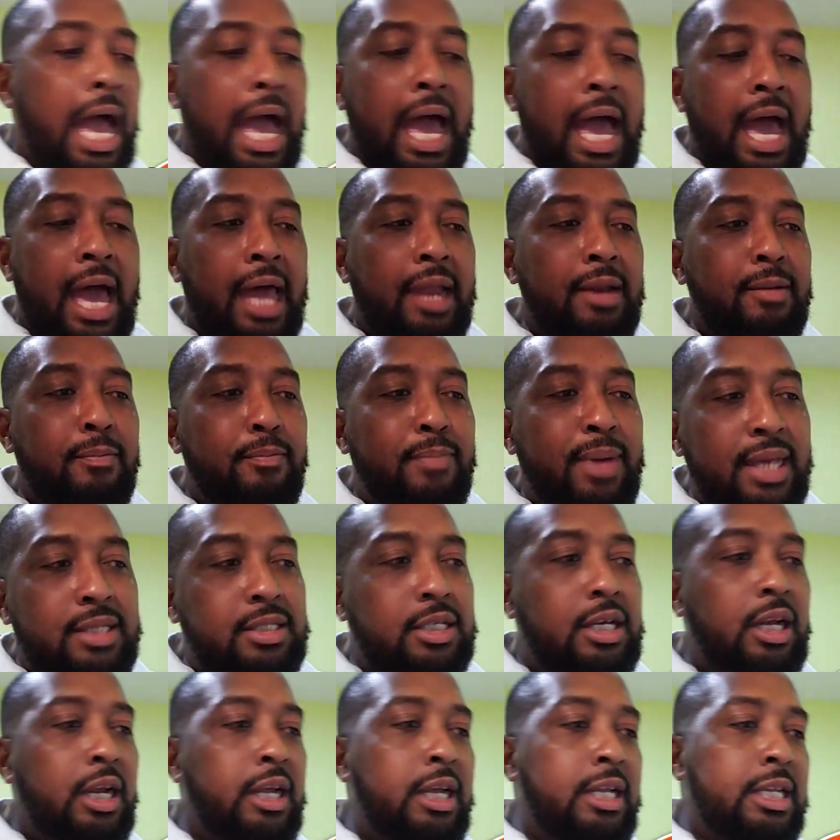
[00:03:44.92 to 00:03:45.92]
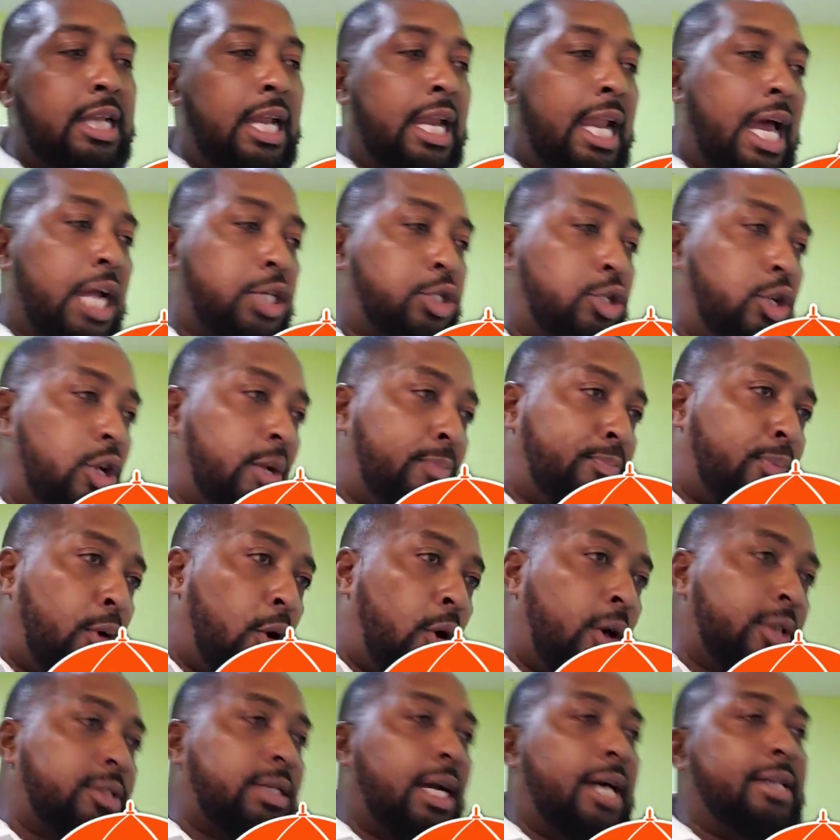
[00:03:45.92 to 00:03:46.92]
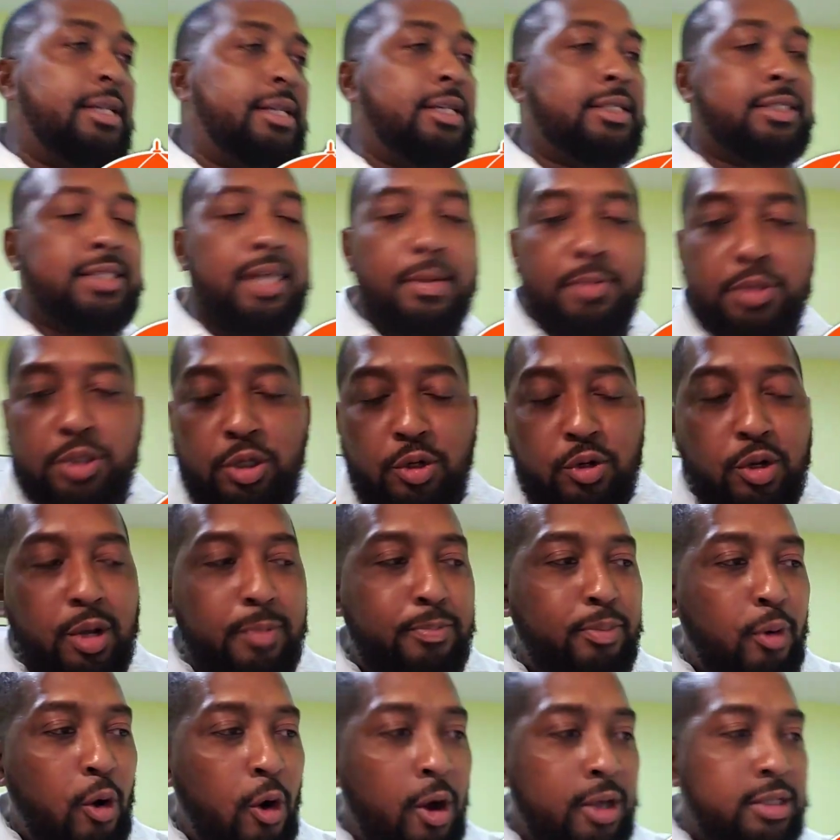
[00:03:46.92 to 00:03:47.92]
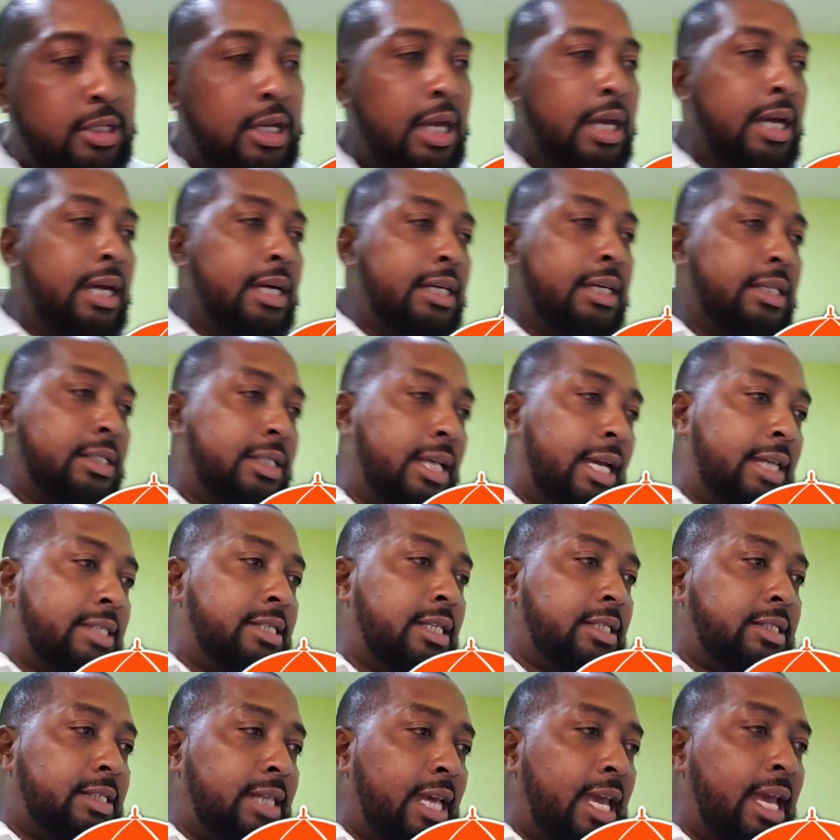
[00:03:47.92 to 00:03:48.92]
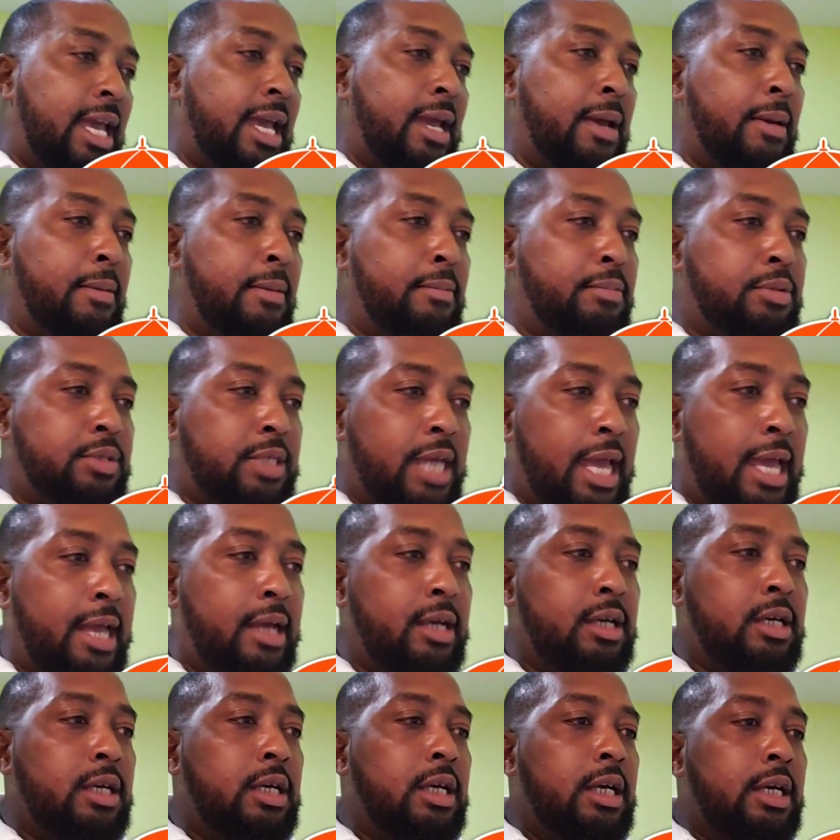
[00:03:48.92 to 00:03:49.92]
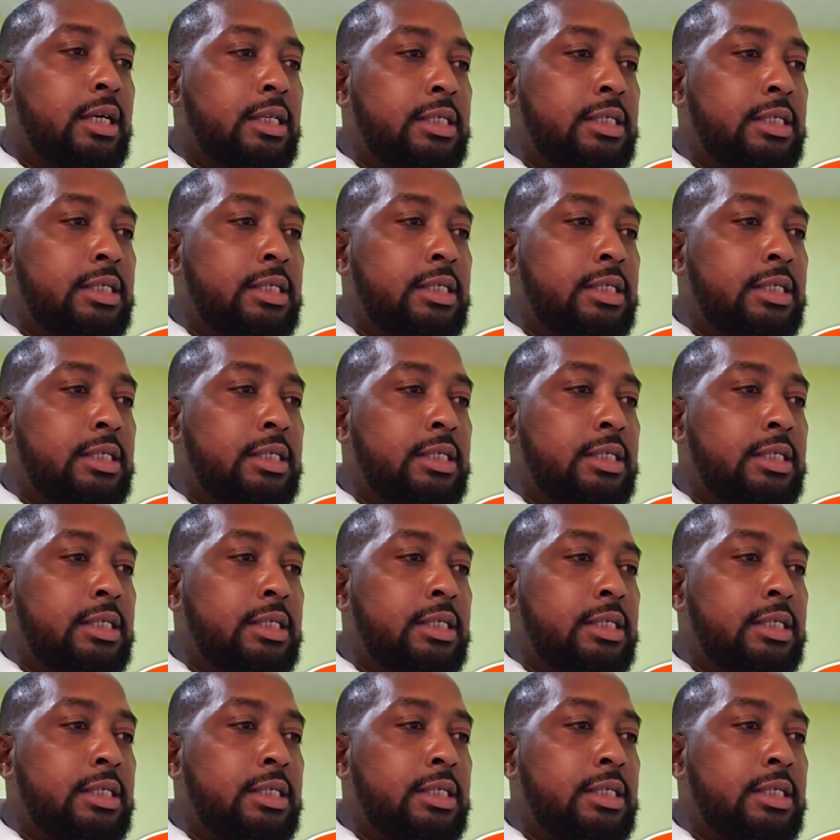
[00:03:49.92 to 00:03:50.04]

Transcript: and basically the Lashley report and the Simpson report says the same thing,